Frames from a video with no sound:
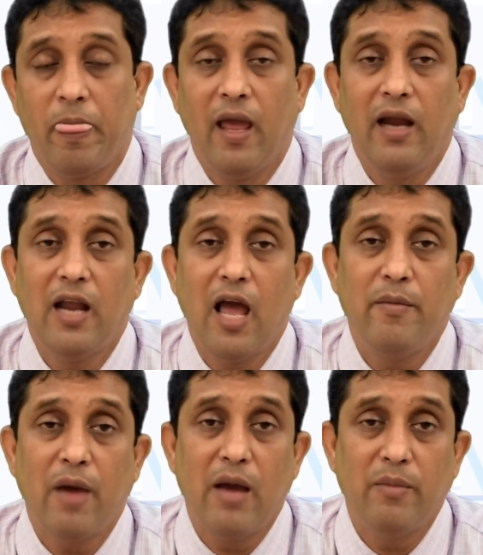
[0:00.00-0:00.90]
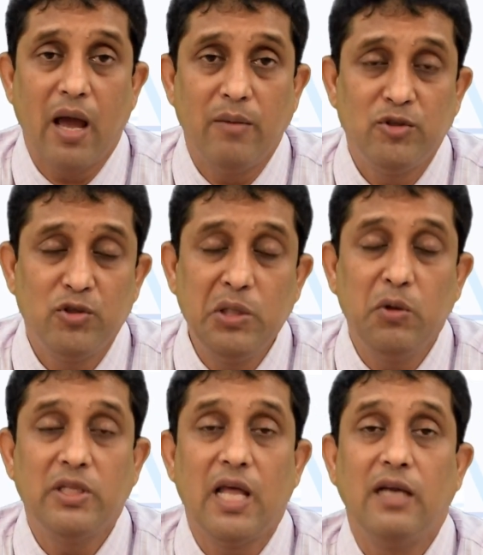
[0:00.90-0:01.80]
And I am
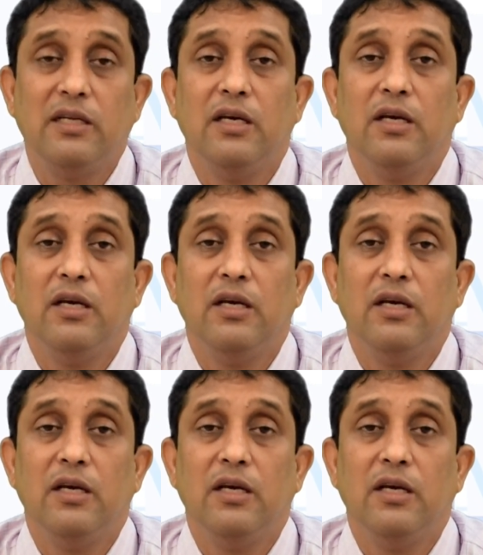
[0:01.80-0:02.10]
sure that